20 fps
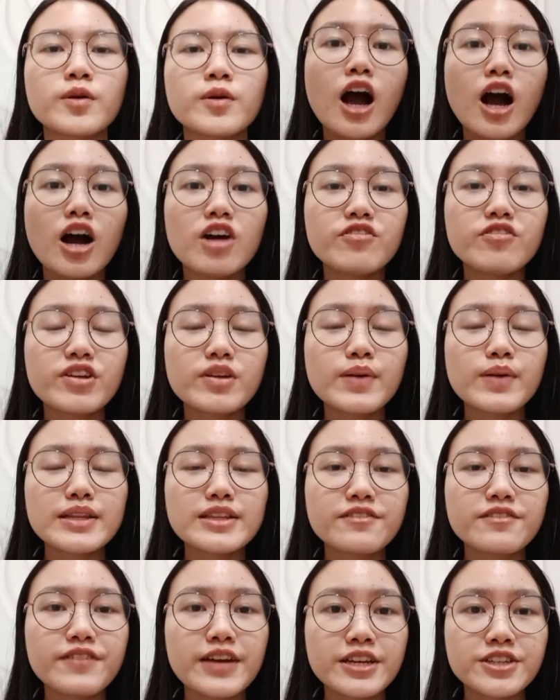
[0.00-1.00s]

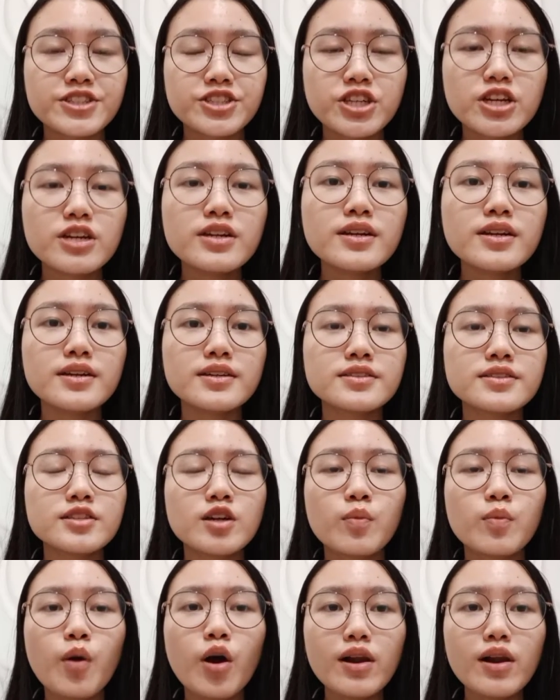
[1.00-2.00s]
Affirmative action is a
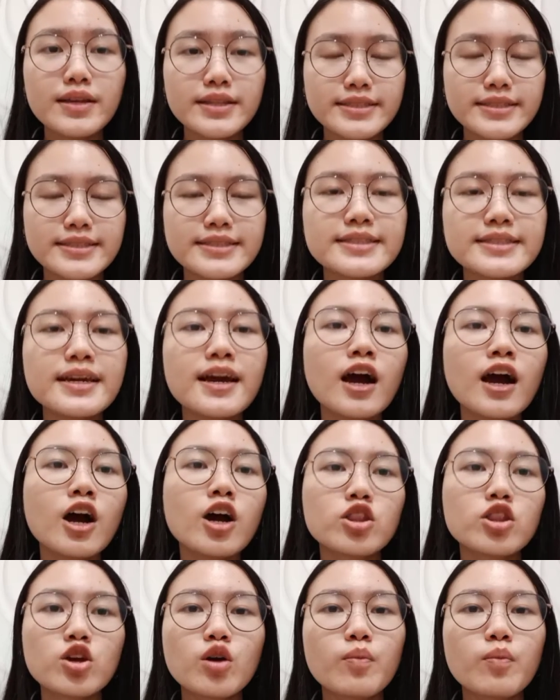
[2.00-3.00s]
policy
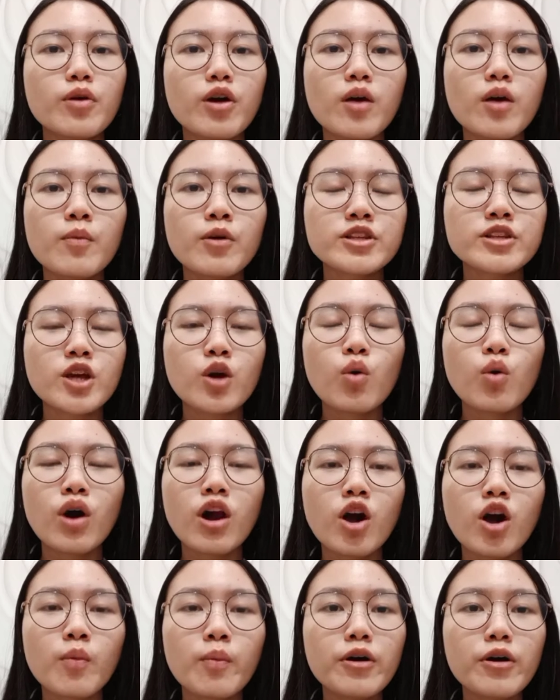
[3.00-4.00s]
to promote equal
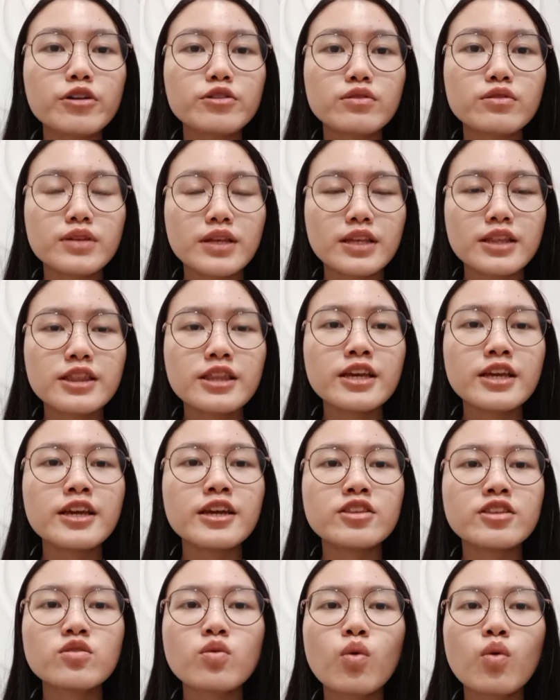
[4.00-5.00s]
opportunity
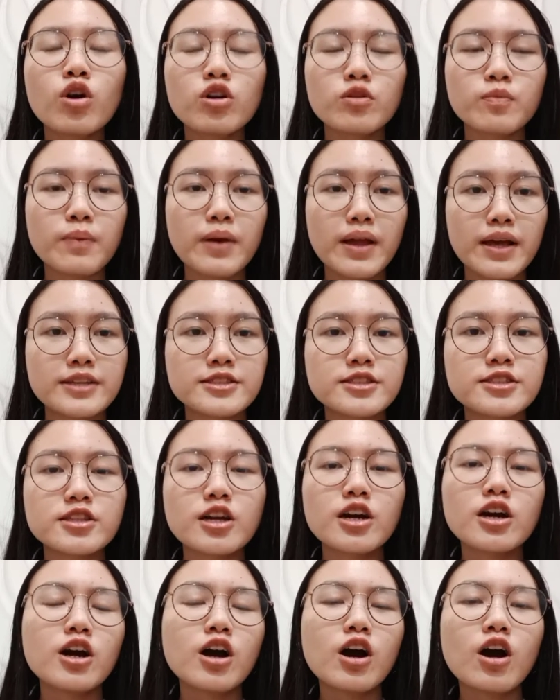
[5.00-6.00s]
in the workplace
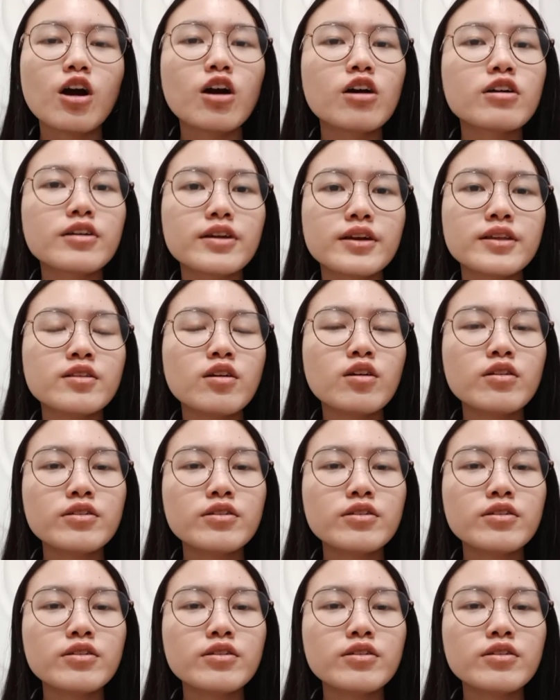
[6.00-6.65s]
or in